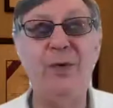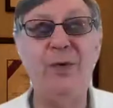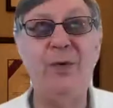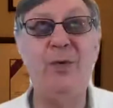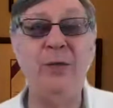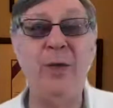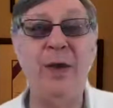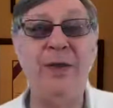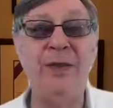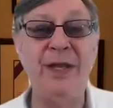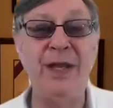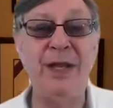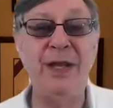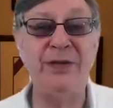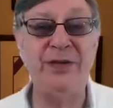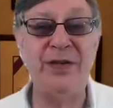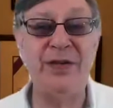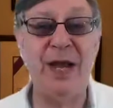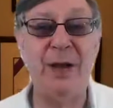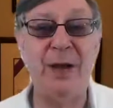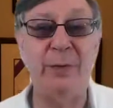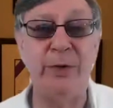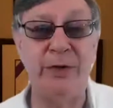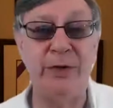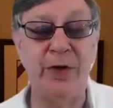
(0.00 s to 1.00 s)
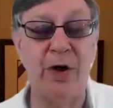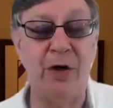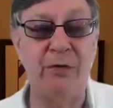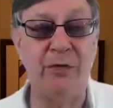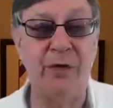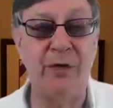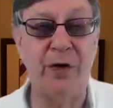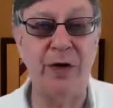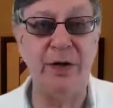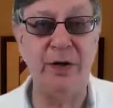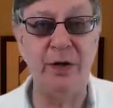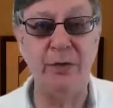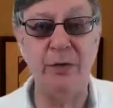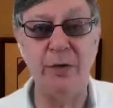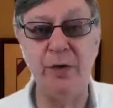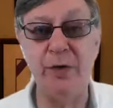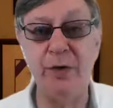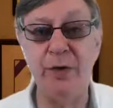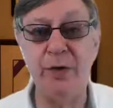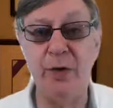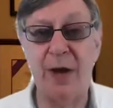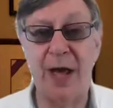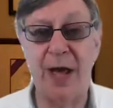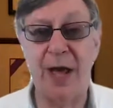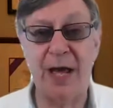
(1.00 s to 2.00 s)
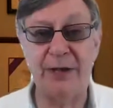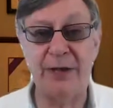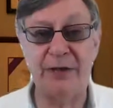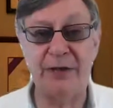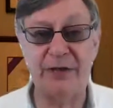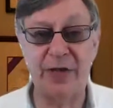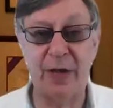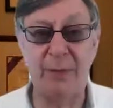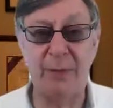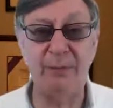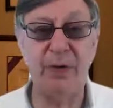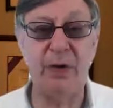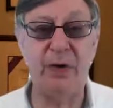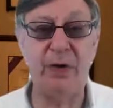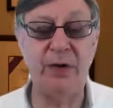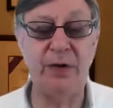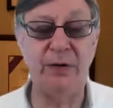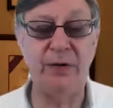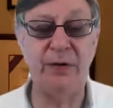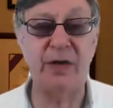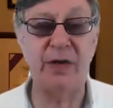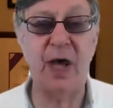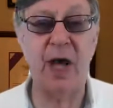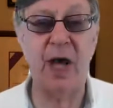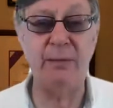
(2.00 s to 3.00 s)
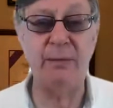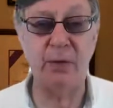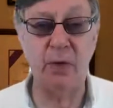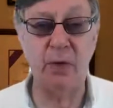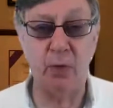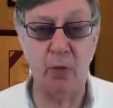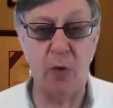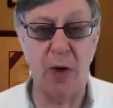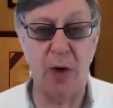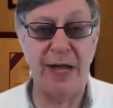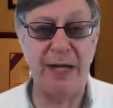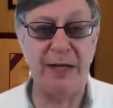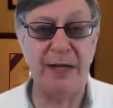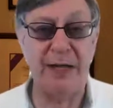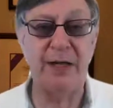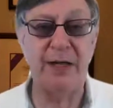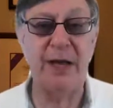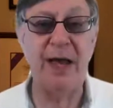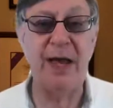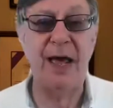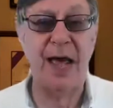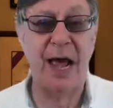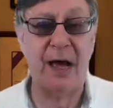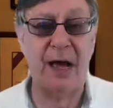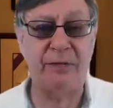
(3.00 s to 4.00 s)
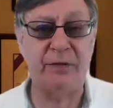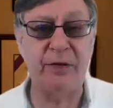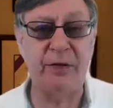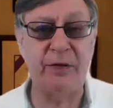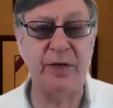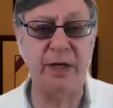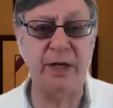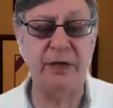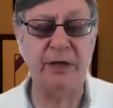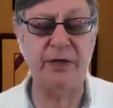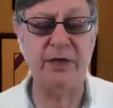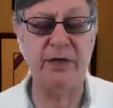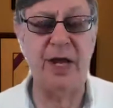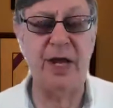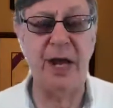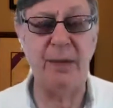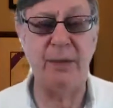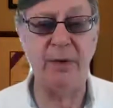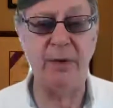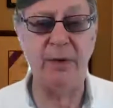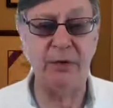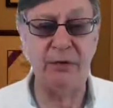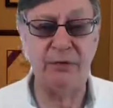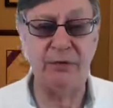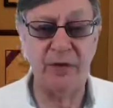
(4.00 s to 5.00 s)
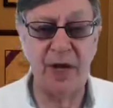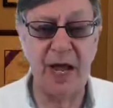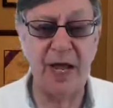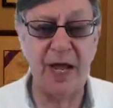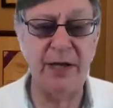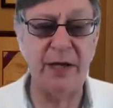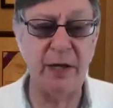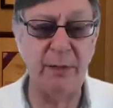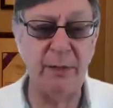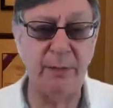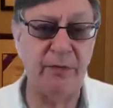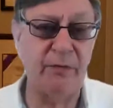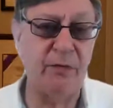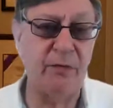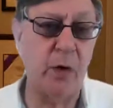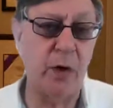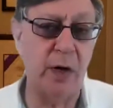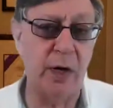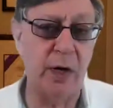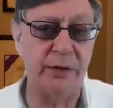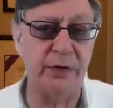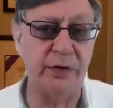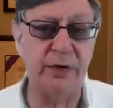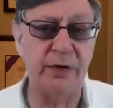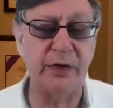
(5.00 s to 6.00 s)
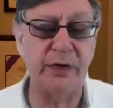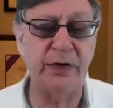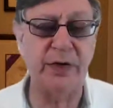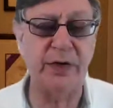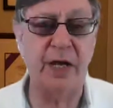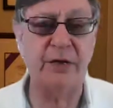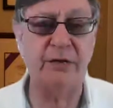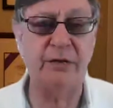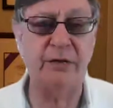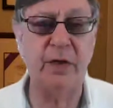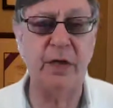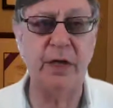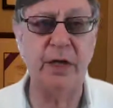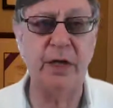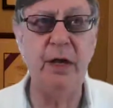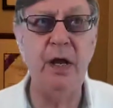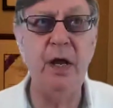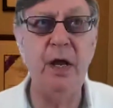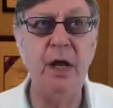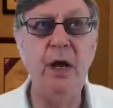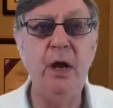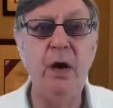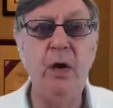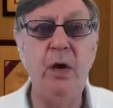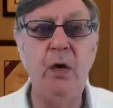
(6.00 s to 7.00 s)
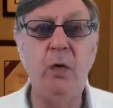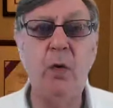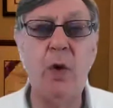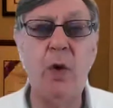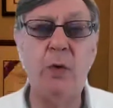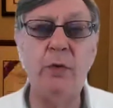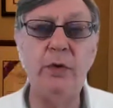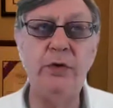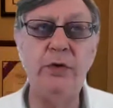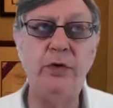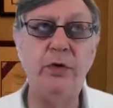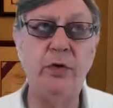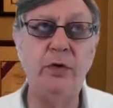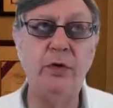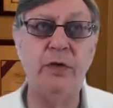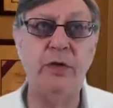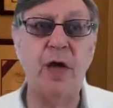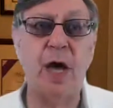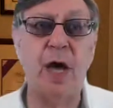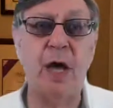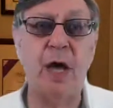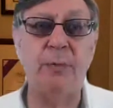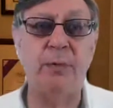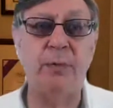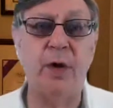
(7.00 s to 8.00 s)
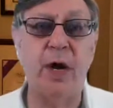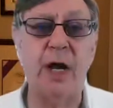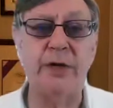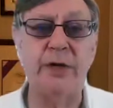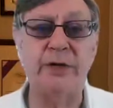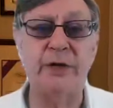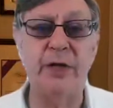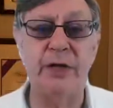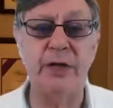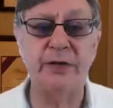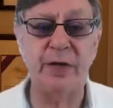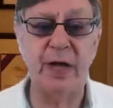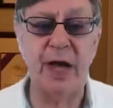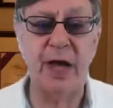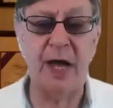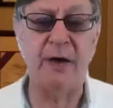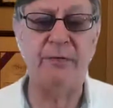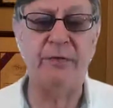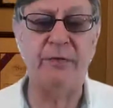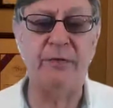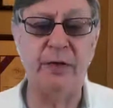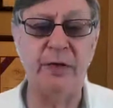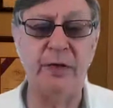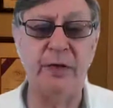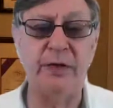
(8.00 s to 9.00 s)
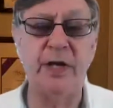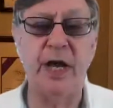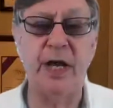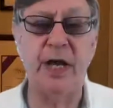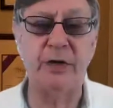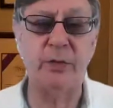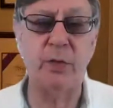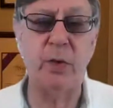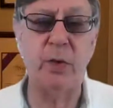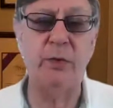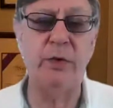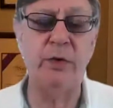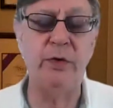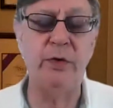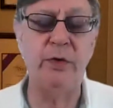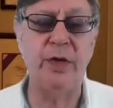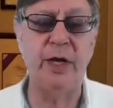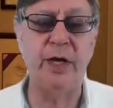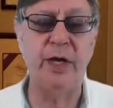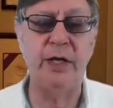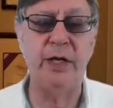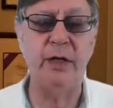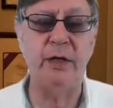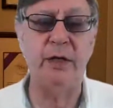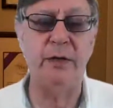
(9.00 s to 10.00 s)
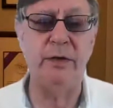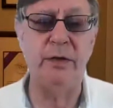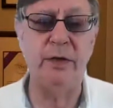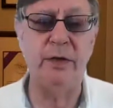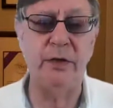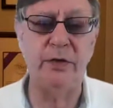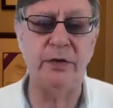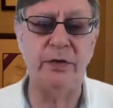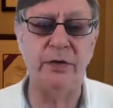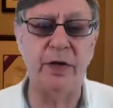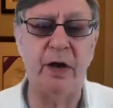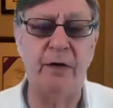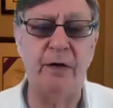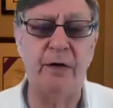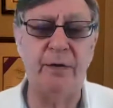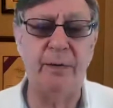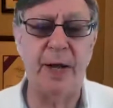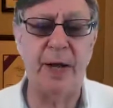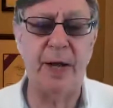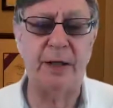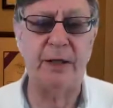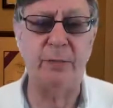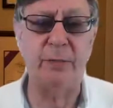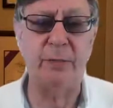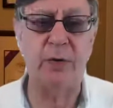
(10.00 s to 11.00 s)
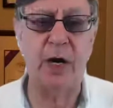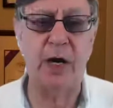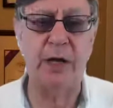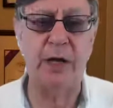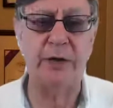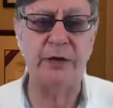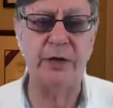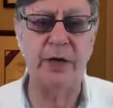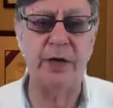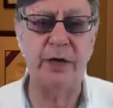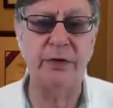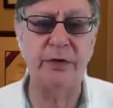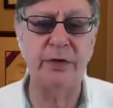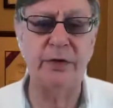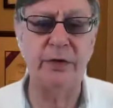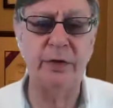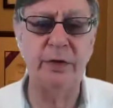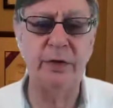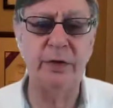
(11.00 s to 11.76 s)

When the exam was over and you knew you had some period of time to wait after the exam and you'd taken it before unsuccessfully, what was your thought process after the test? What were you thinking to yourself about the process?